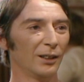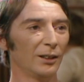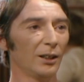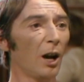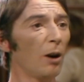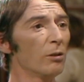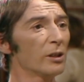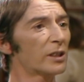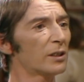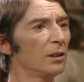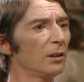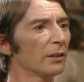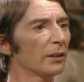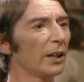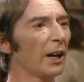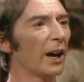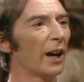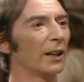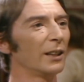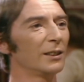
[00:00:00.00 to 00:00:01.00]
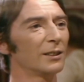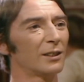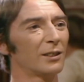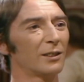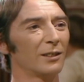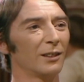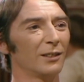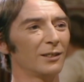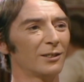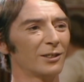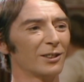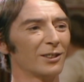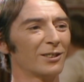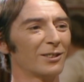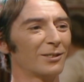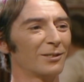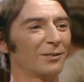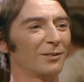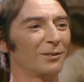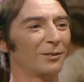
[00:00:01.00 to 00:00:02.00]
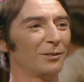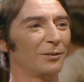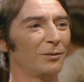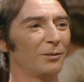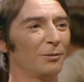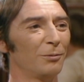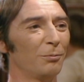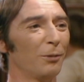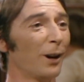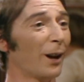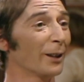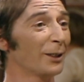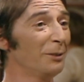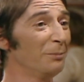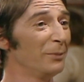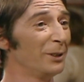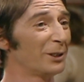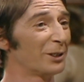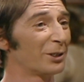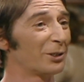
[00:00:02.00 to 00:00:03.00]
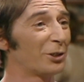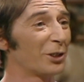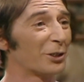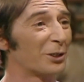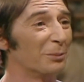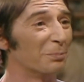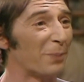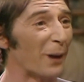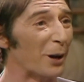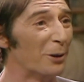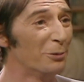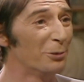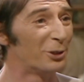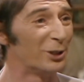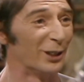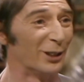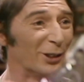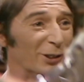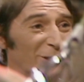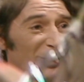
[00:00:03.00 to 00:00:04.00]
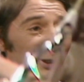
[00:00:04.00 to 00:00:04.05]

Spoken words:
No, it's not that. It's just... Well, I didn't mean to suggest imposing on